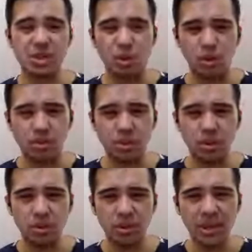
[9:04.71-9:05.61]
feeling of
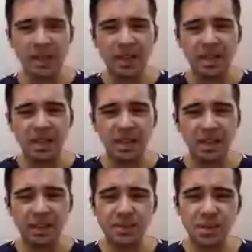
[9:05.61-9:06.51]
stress and
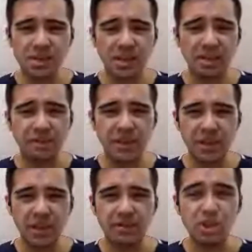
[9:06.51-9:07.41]
anxiety
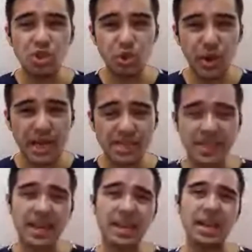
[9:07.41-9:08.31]
that we feel
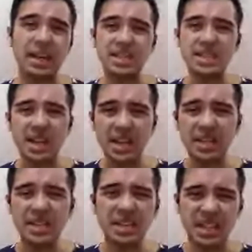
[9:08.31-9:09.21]
inside.
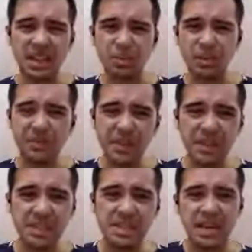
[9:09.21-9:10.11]
So that is
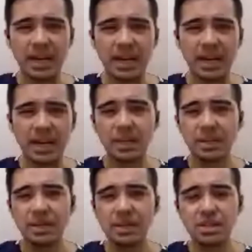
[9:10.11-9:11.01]
the other hunger. We
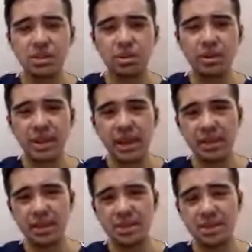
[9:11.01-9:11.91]
got
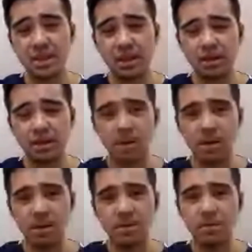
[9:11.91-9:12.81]
low sugar
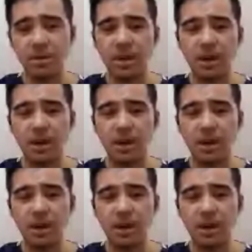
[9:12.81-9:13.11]
hunger,